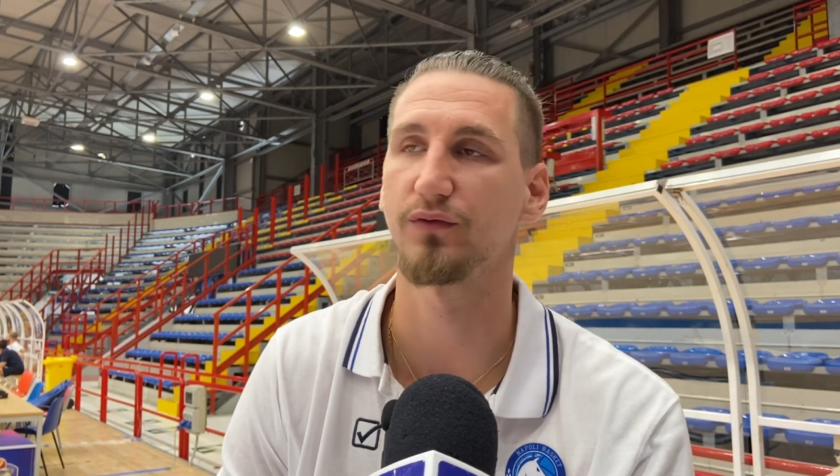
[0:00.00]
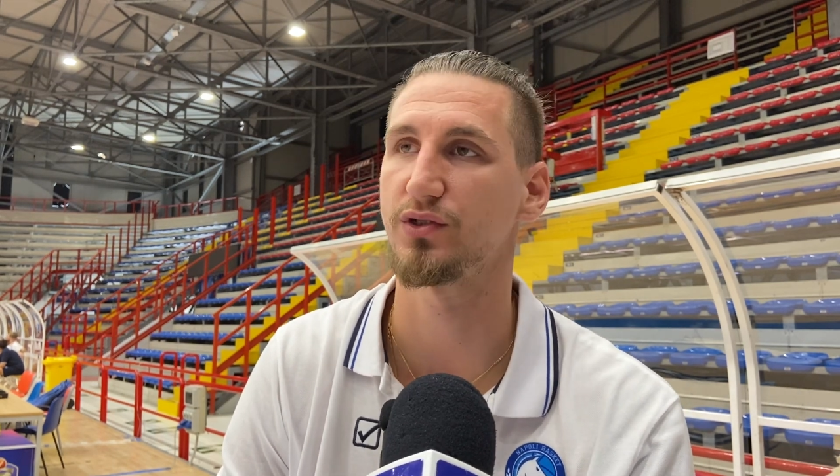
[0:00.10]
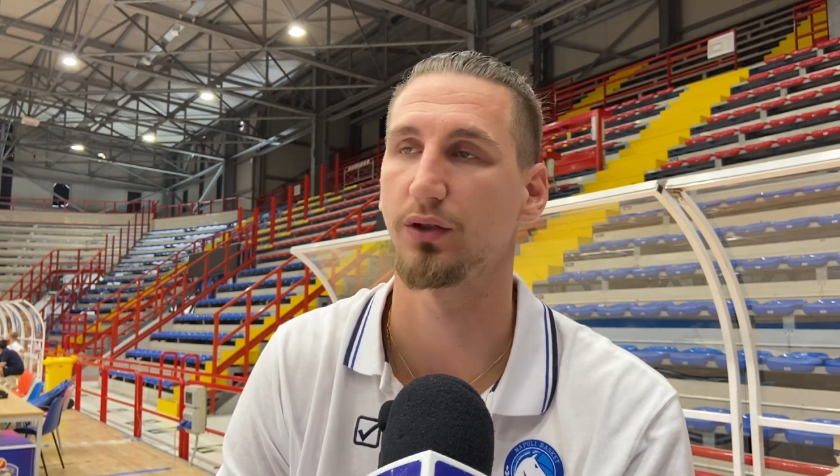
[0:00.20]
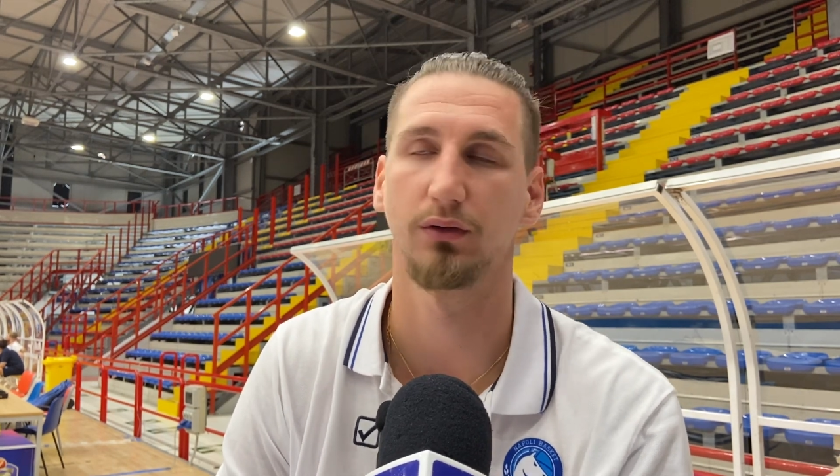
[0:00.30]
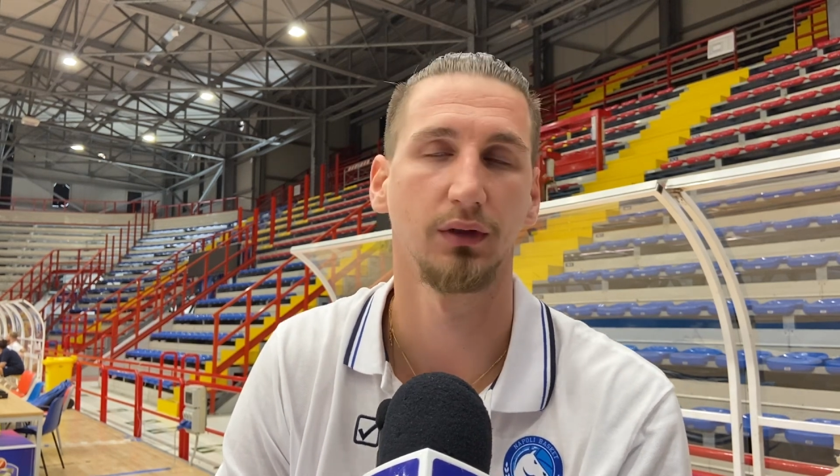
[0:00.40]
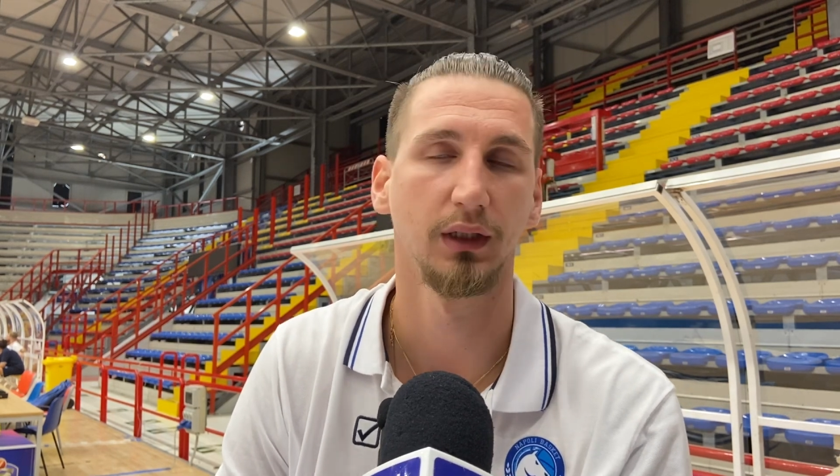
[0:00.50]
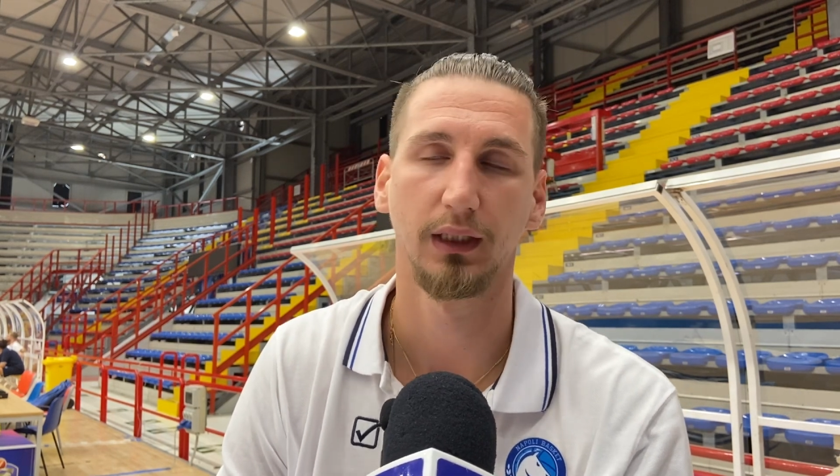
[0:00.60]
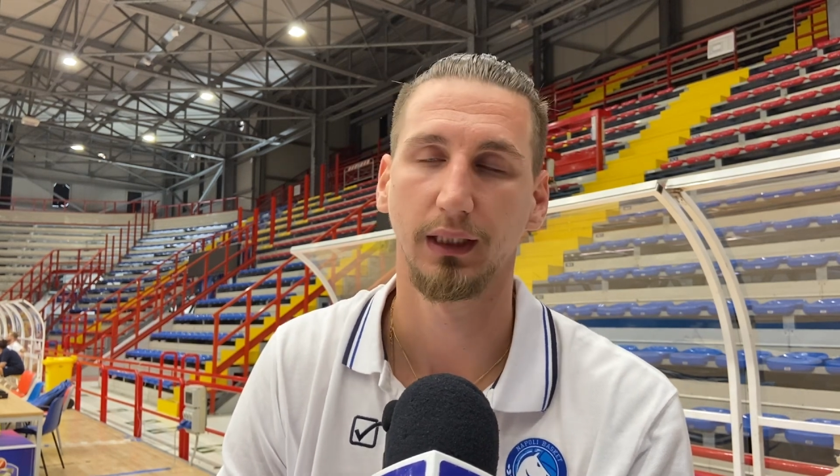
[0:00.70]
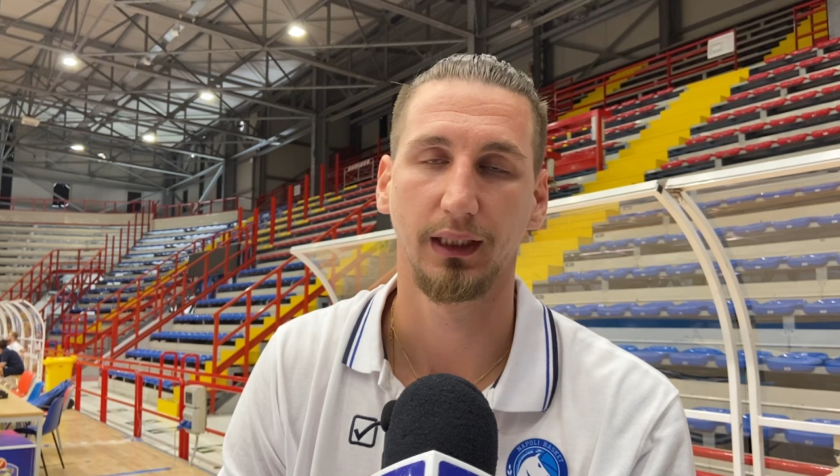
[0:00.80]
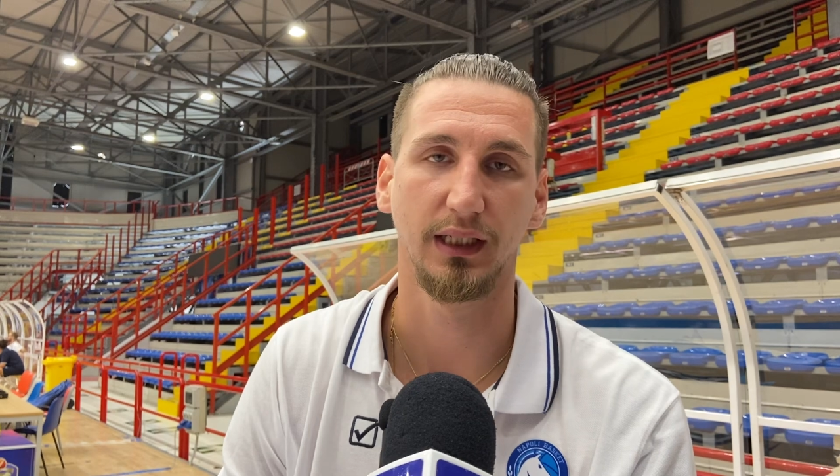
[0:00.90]
So
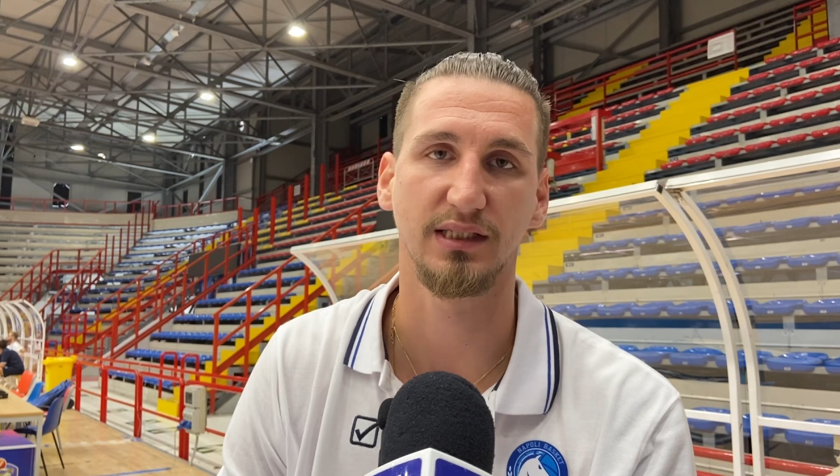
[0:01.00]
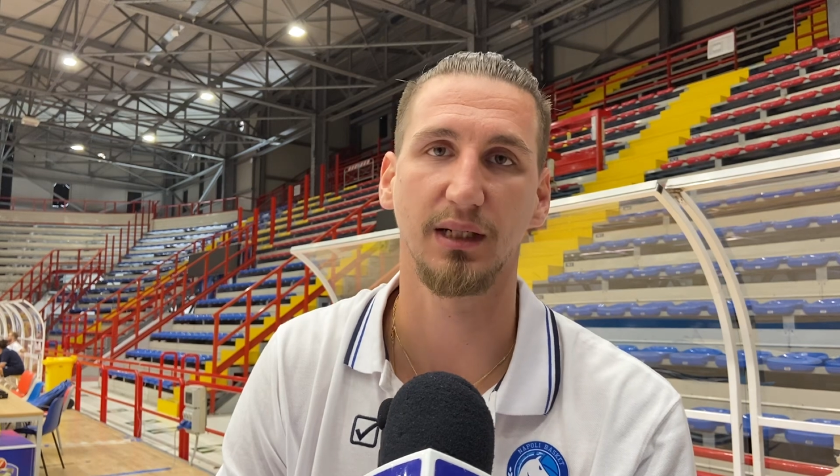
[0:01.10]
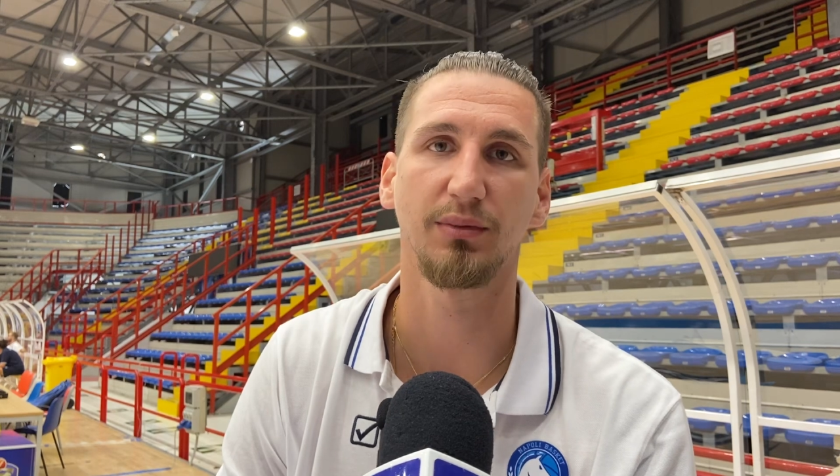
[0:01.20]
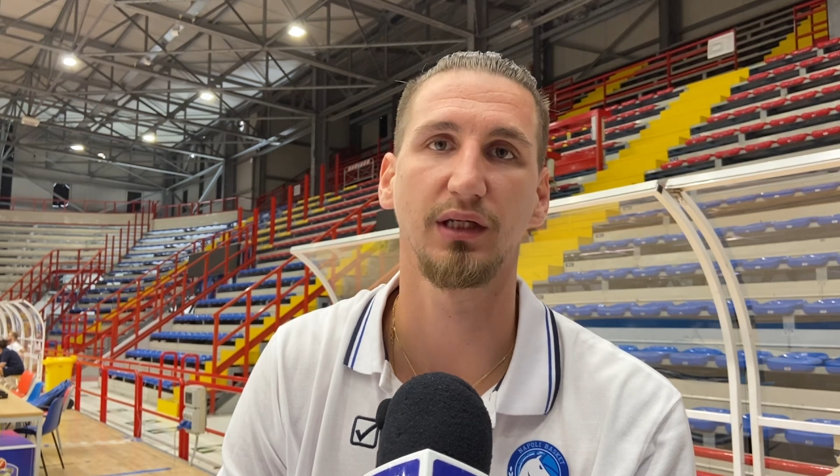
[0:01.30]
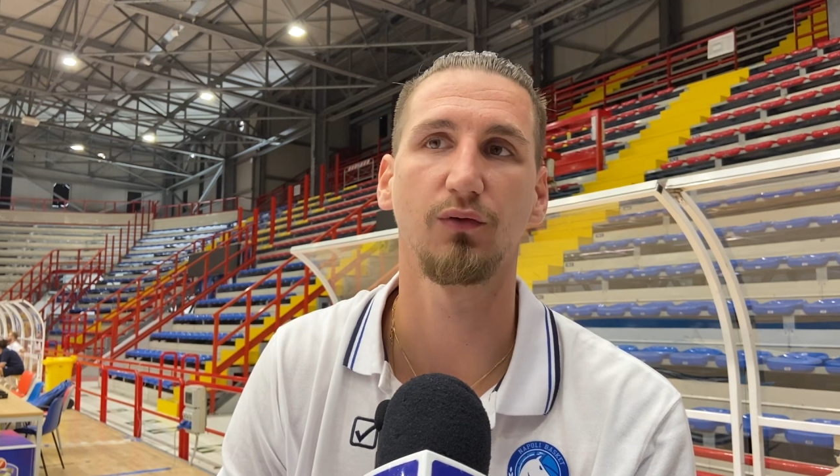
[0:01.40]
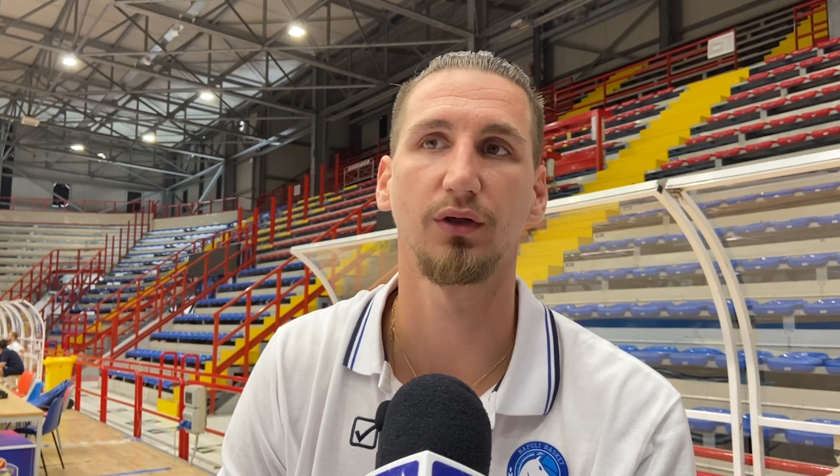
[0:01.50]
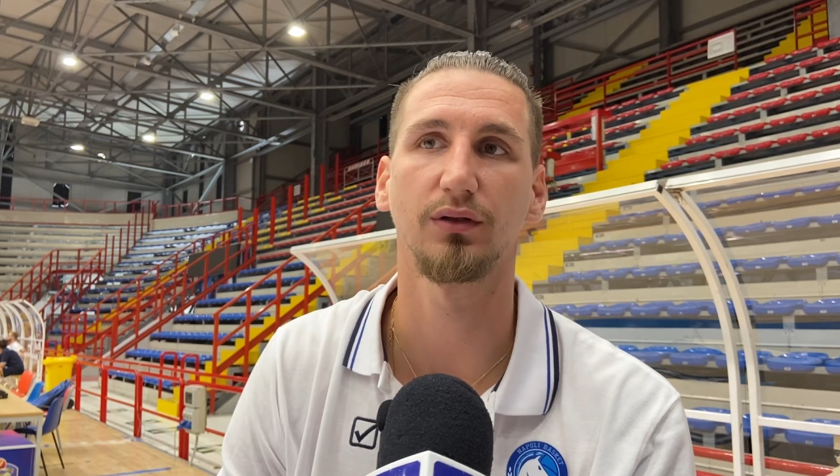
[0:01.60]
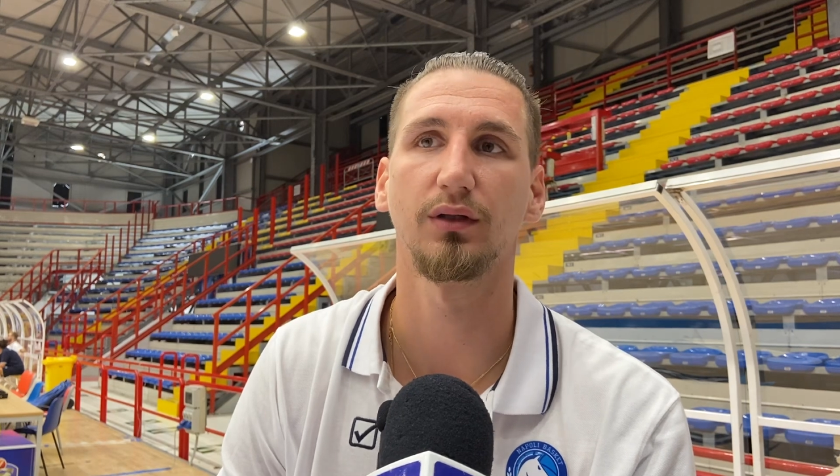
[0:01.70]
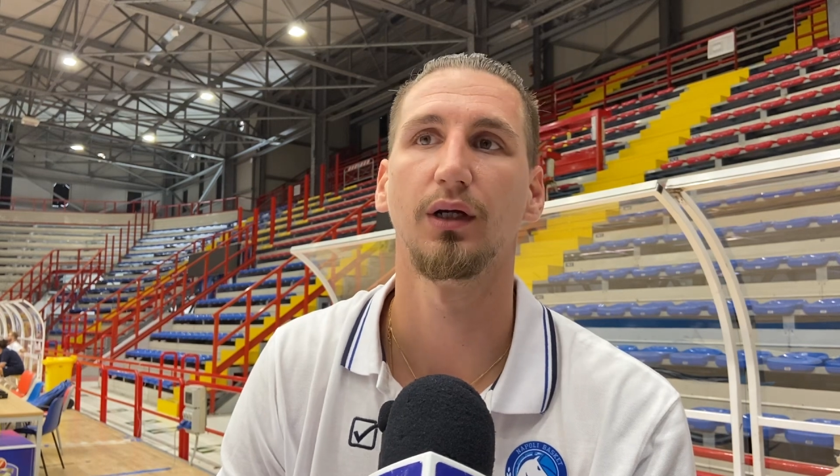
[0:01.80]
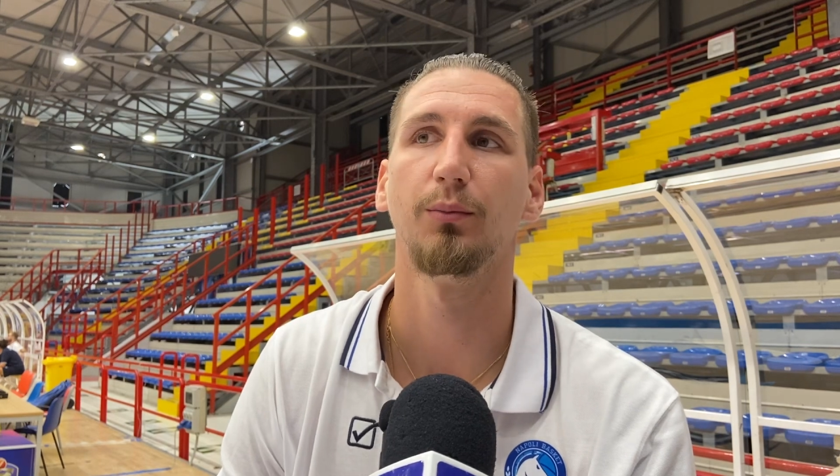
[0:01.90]
it's something
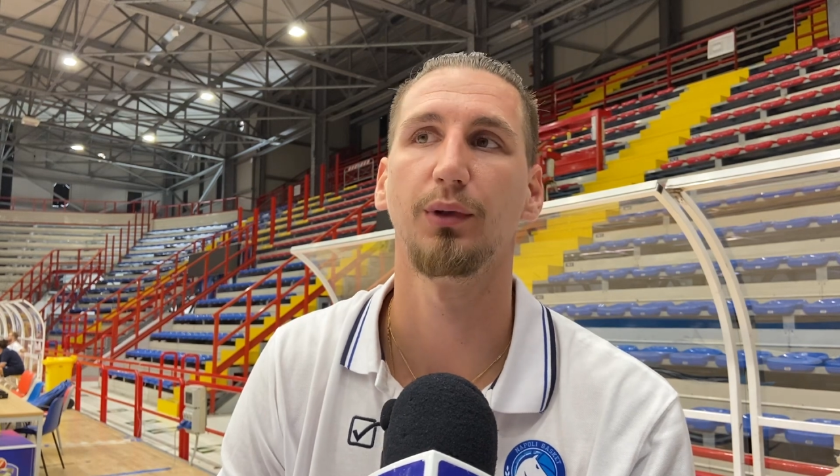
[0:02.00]
what